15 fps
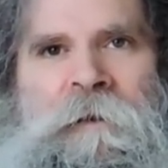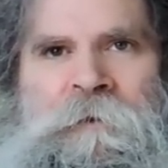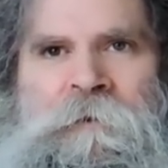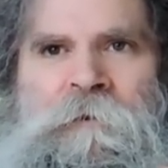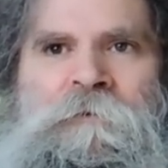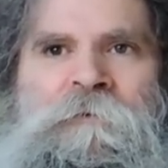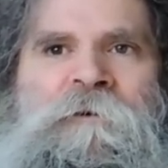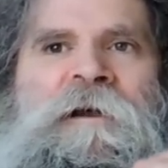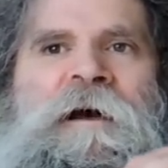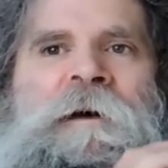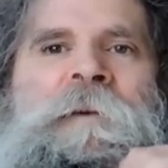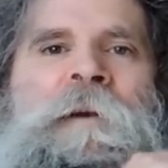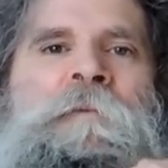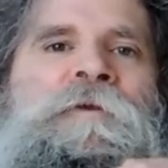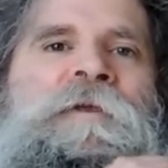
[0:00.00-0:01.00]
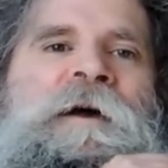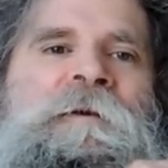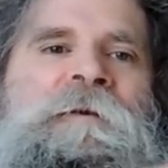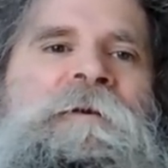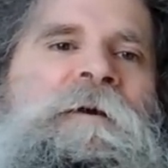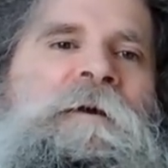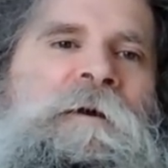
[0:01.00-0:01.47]
I know there are a lot of people
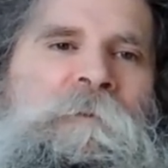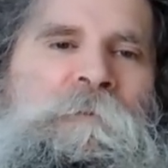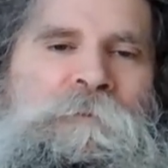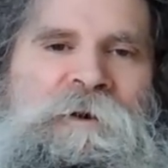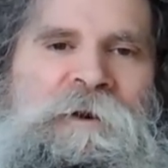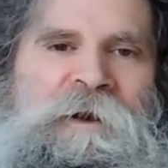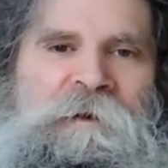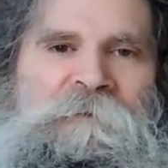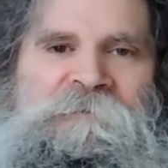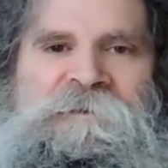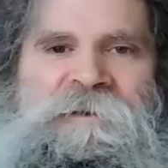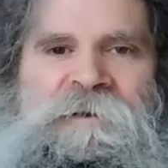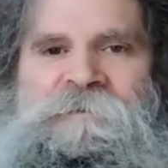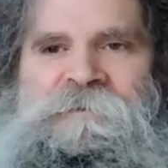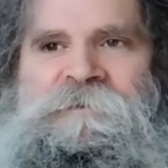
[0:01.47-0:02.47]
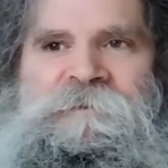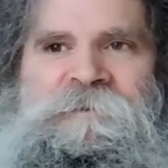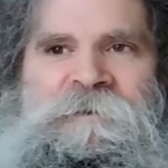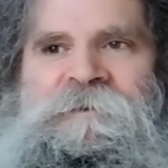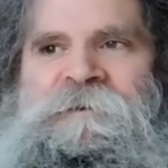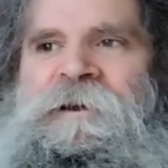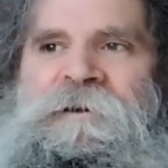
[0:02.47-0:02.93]
that put out
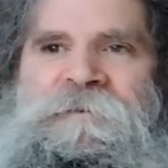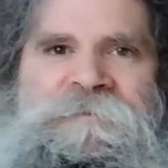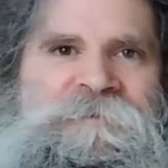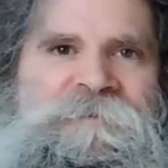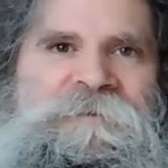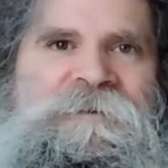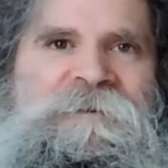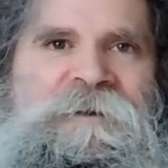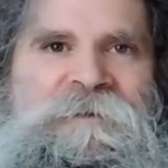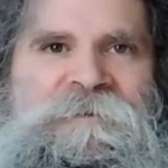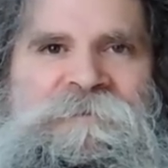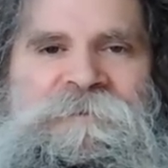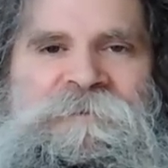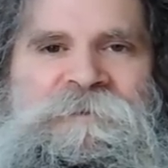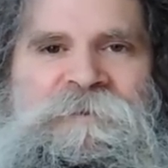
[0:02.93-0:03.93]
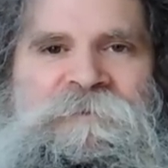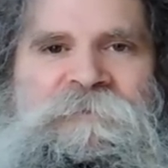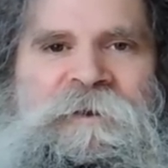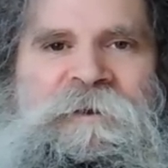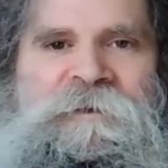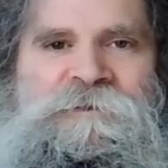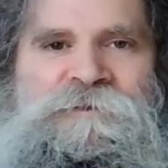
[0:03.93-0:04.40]
dozens and dozens and dozens
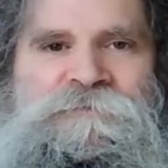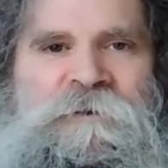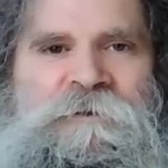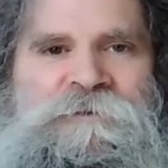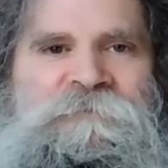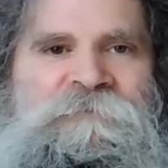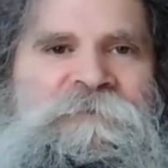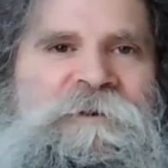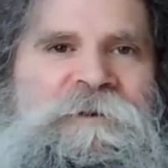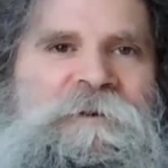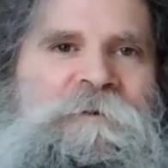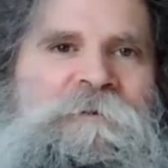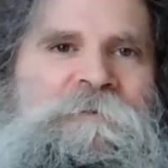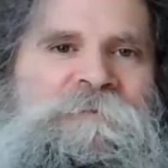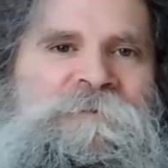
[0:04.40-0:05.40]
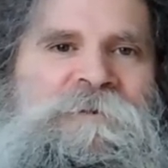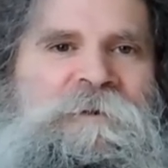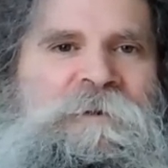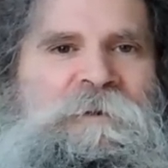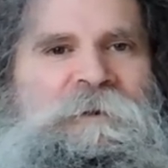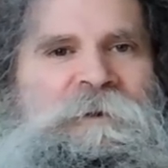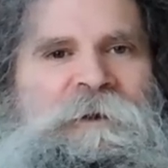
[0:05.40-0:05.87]
of like instruction videos
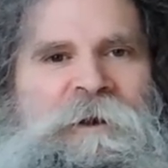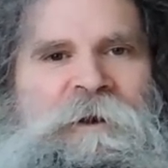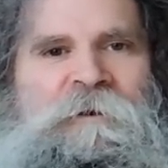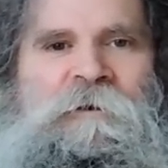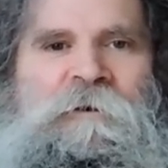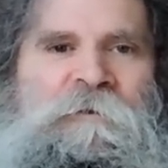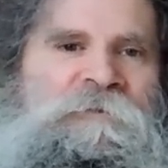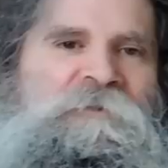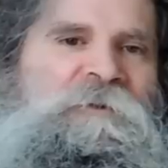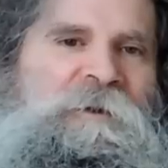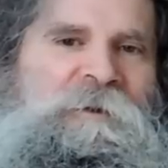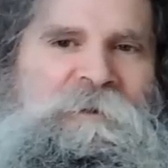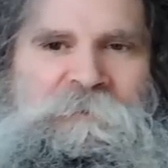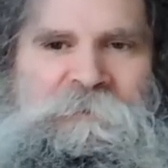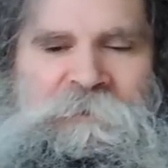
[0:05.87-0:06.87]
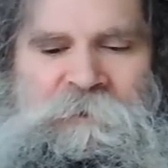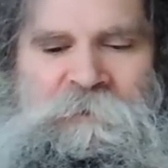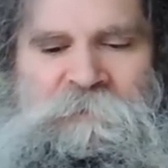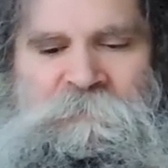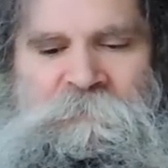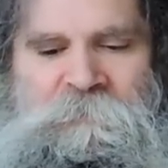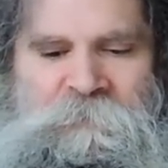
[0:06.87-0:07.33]
and everything, and you
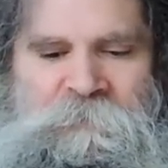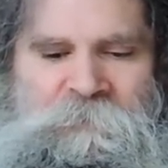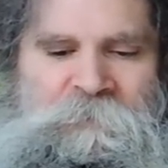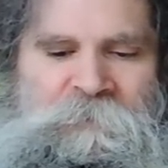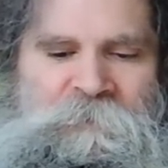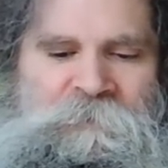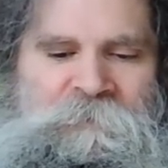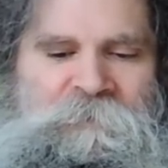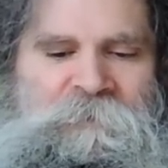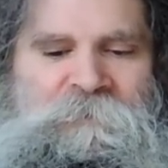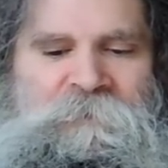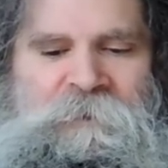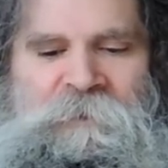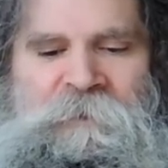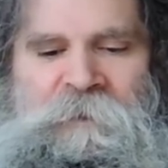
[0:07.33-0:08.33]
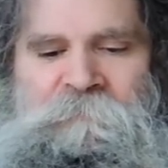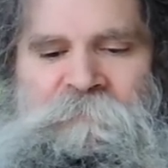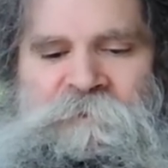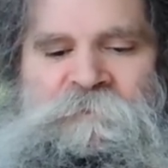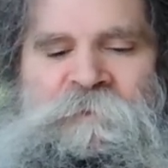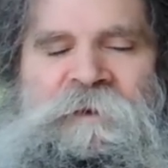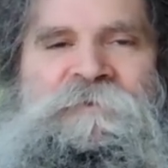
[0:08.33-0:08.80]
know, got a lot of
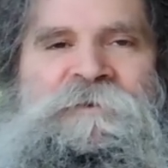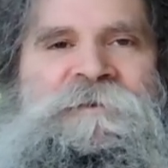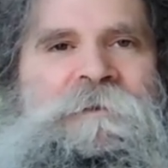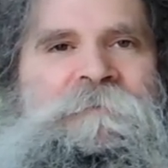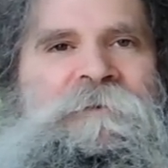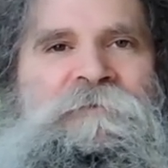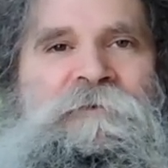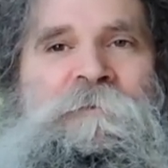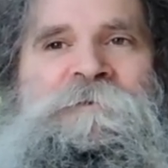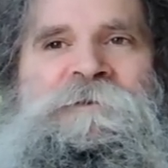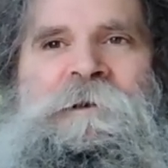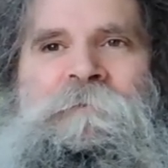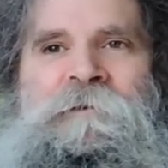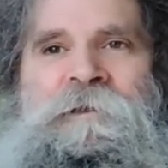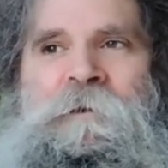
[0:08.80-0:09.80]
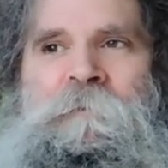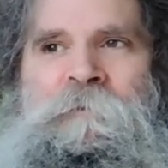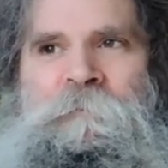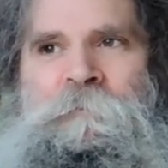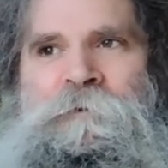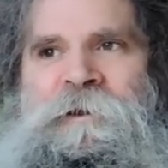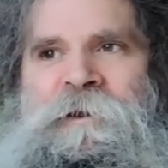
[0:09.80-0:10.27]
respect for some of them. Some of them
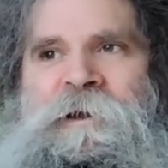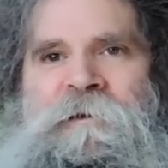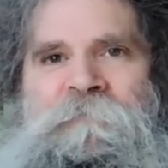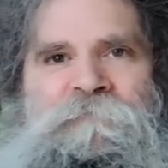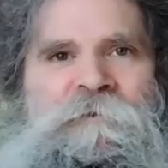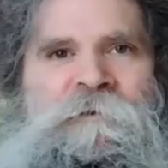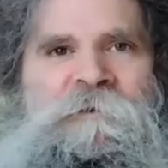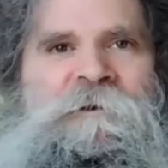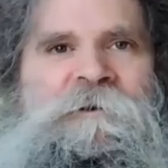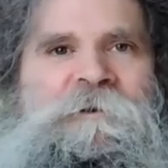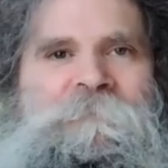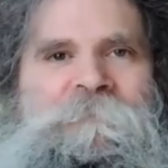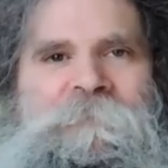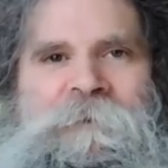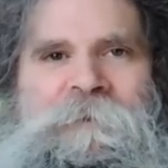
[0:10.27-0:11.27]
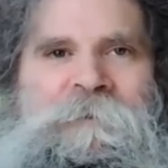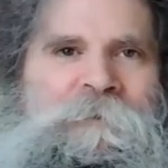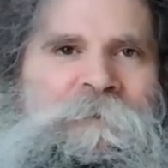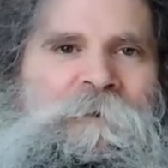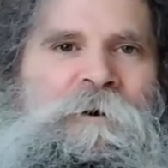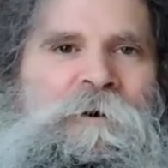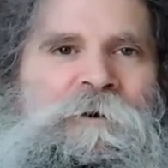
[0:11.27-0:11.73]
are putting out really
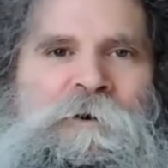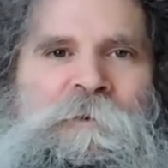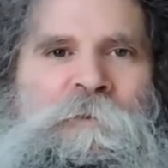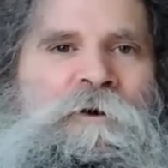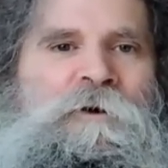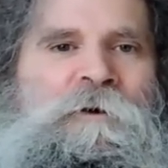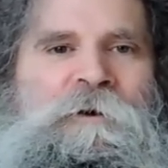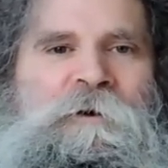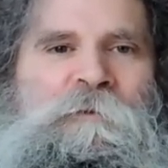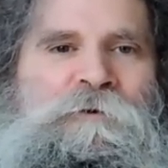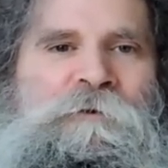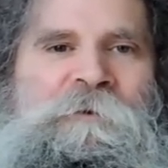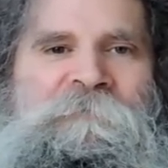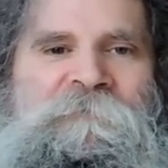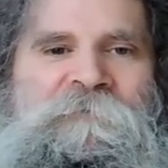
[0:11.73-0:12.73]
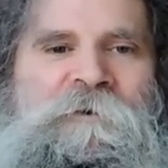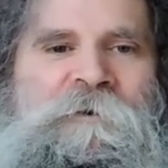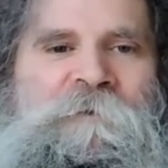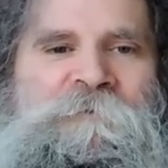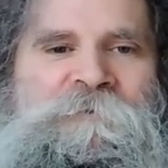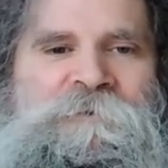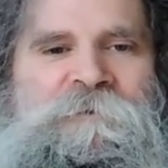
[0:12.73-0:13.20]
horrible info.